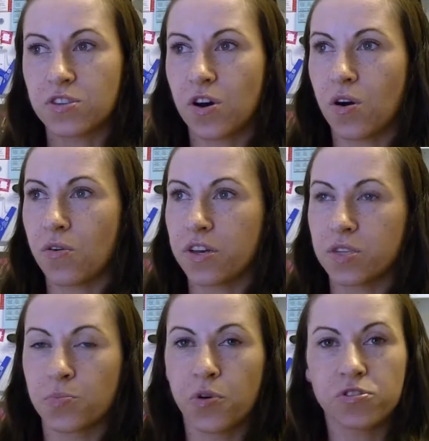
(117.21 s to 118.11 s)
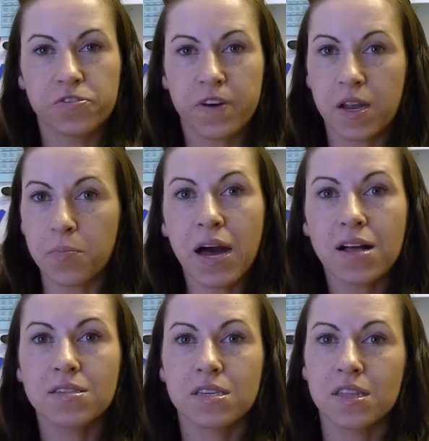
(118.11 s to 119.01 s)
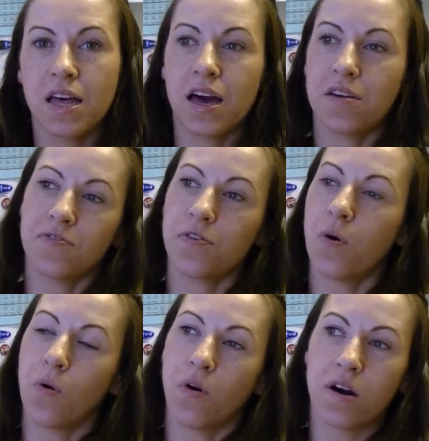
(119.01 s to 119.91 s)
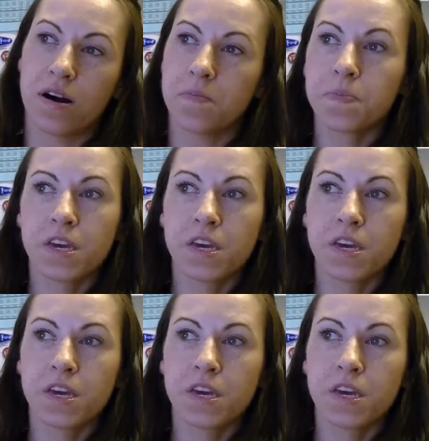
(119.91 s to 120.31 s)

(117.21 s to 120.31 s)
it's important to find a balance in life, or